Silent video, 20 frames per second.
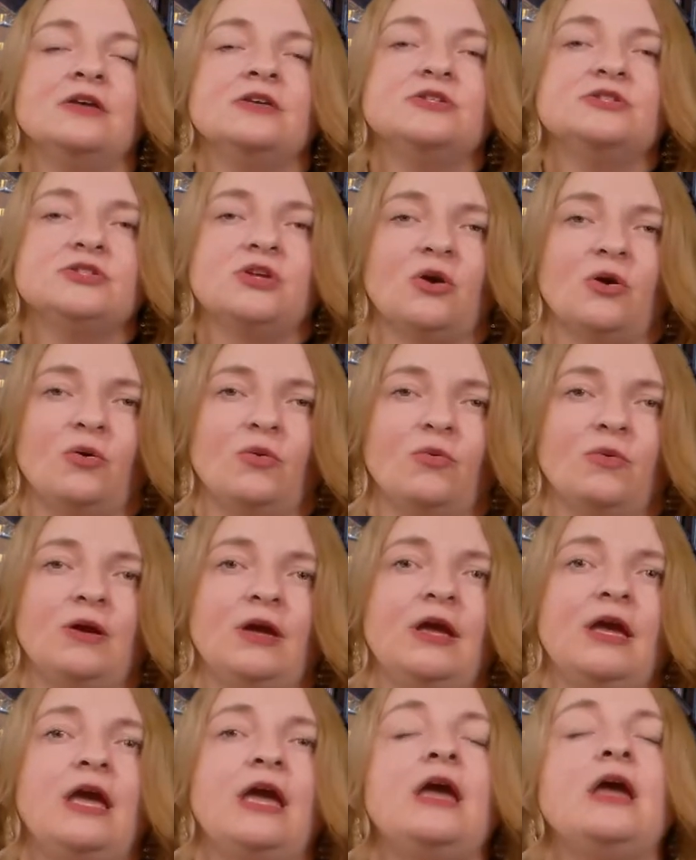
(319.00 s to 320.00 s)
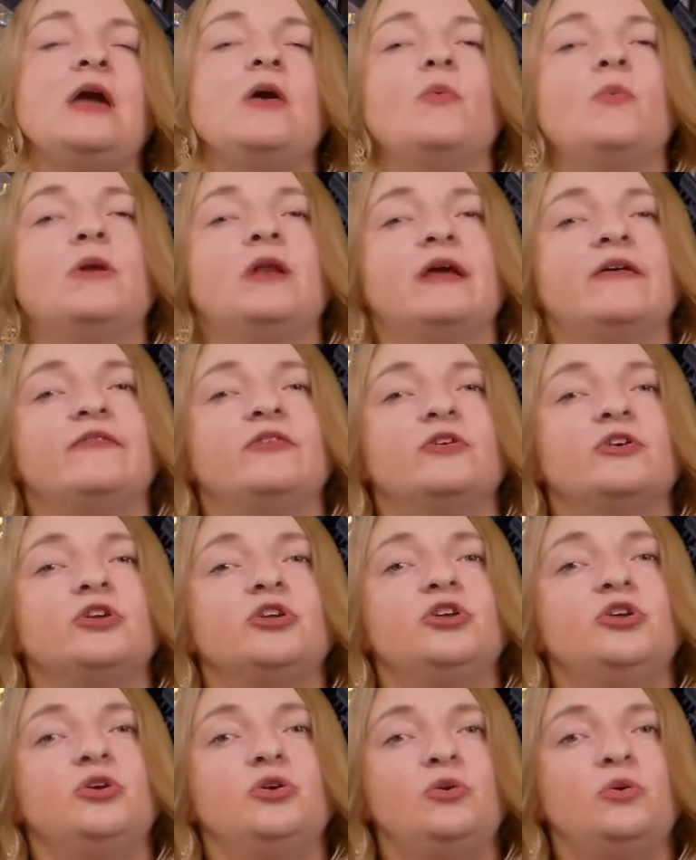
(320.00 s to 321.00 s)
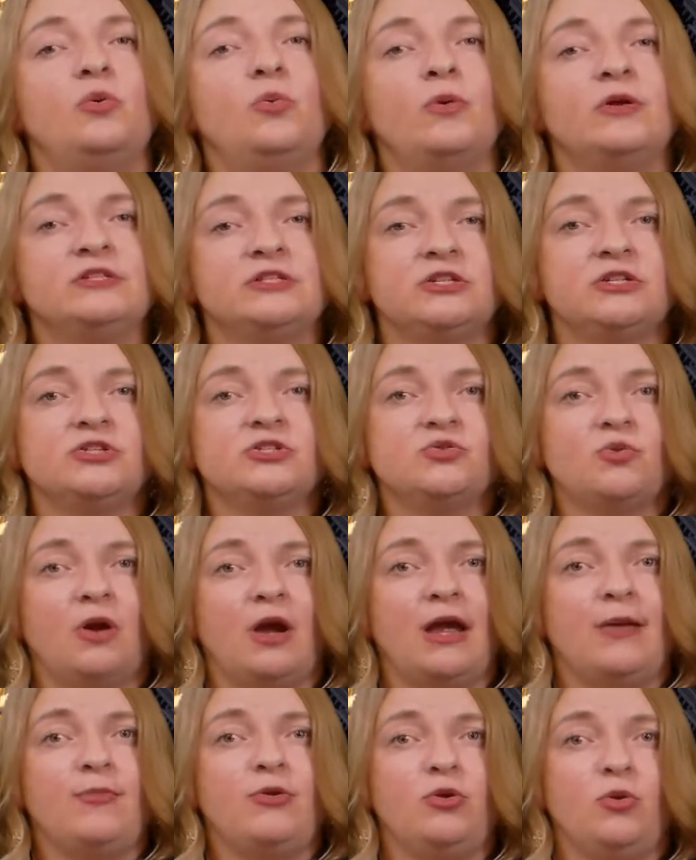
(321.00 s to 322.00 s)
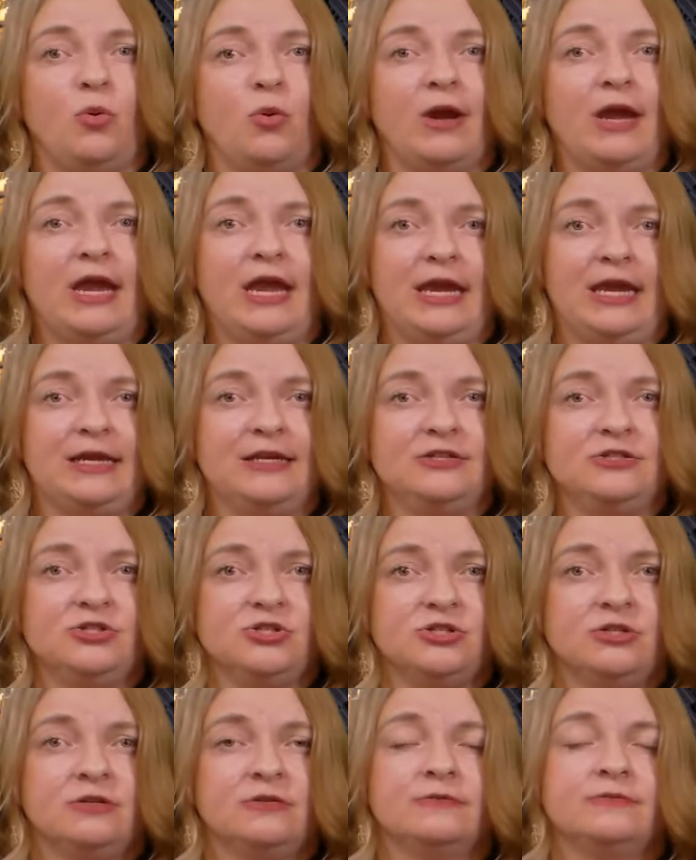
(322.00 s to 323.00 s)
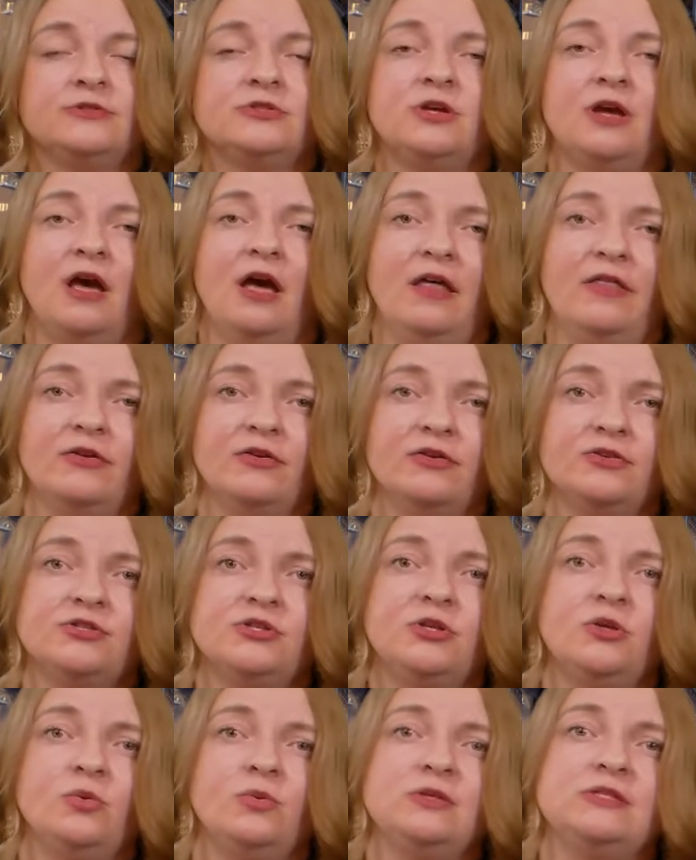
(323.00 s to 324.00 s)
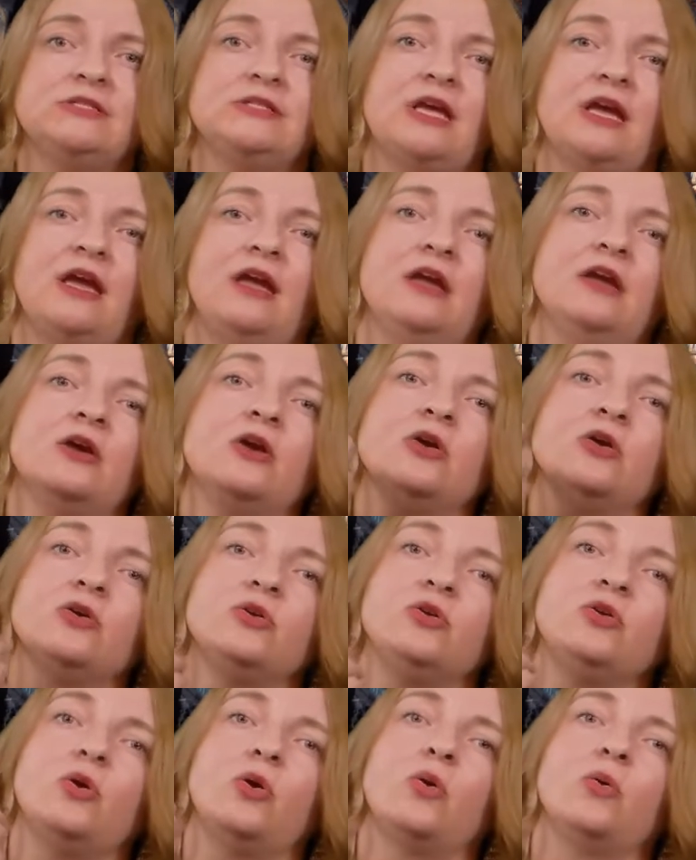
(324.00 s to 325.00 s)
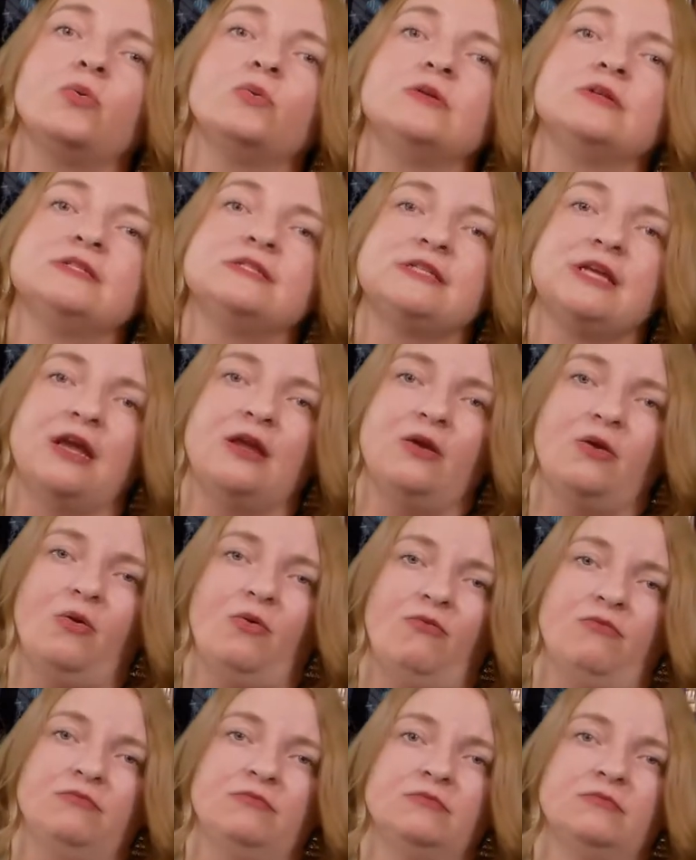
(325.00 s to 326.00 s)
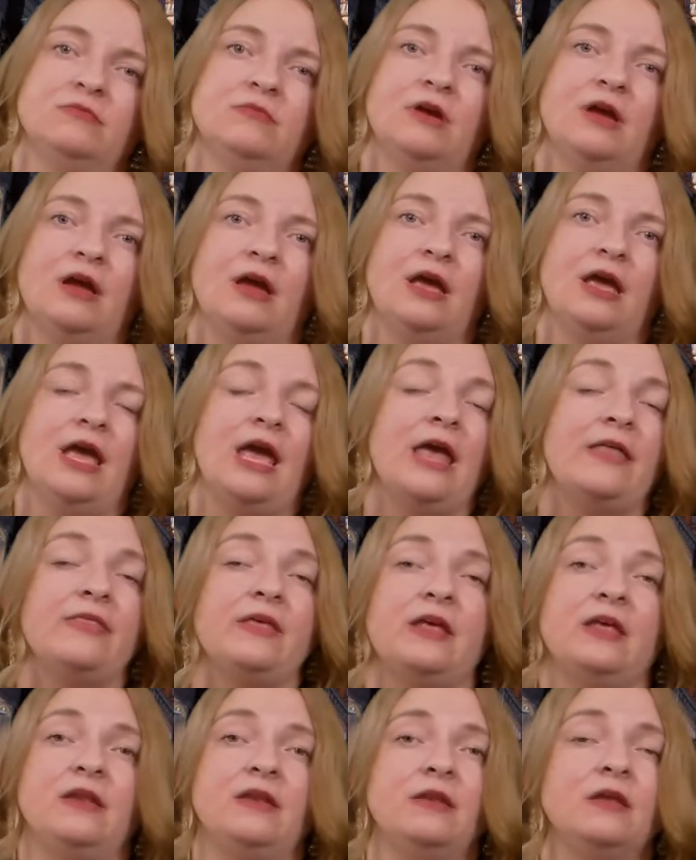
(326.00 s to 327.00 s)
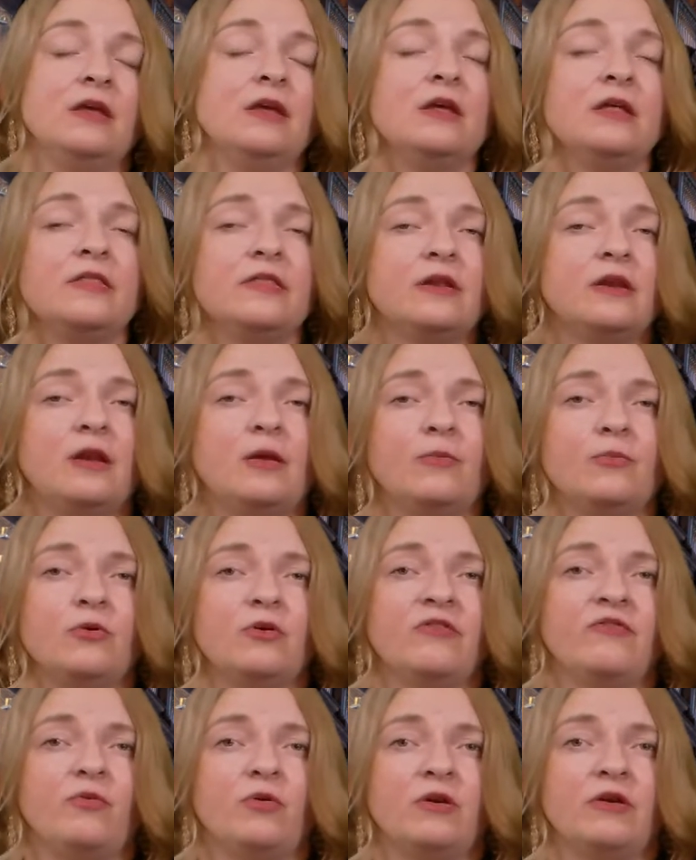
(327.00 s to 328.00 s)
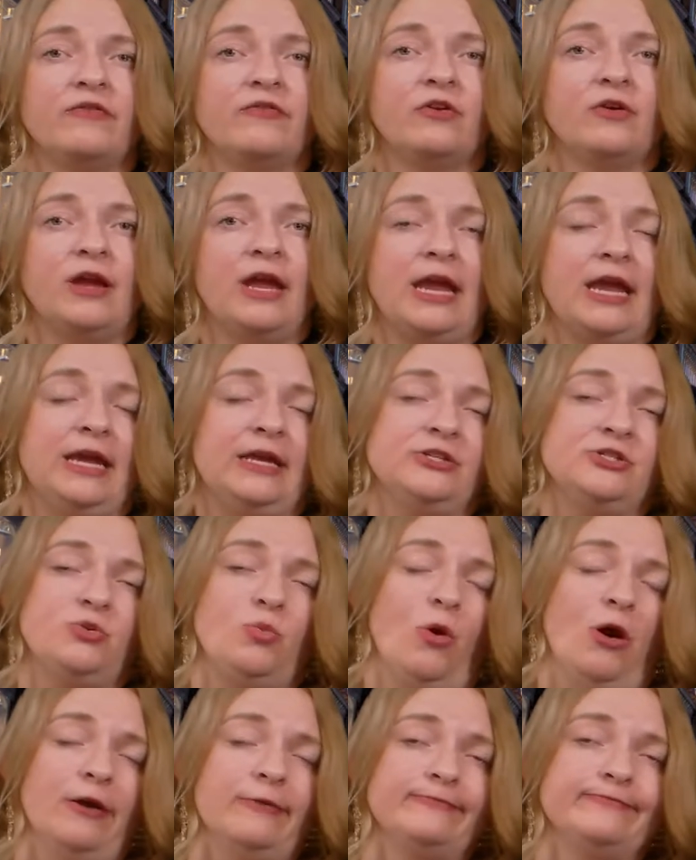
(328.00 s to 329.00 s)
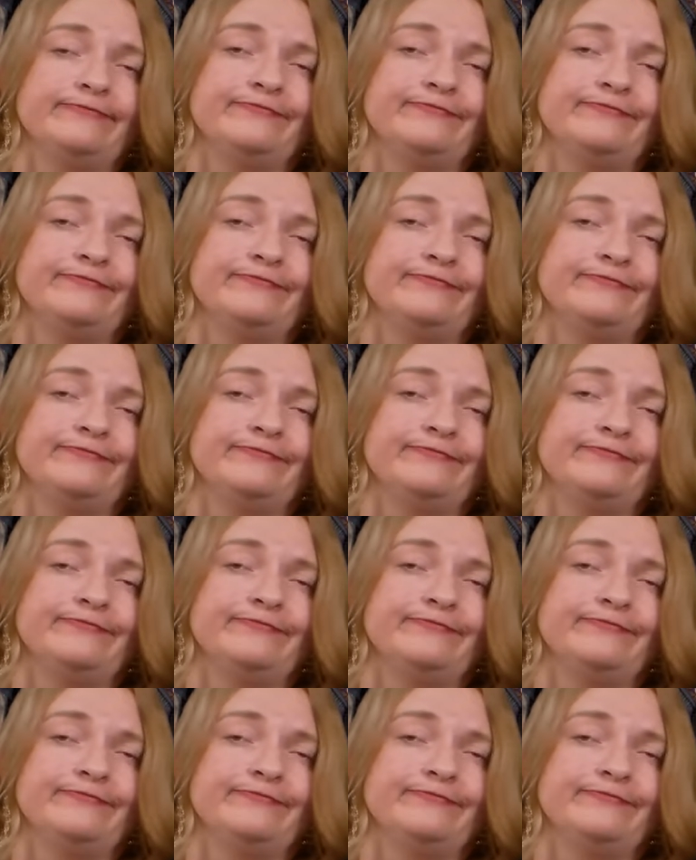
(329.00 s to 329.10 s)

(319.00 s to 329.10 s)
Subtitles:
So, whenever you want to describe your age to others, you would say, yo tengo, and then the number of whatever age you are.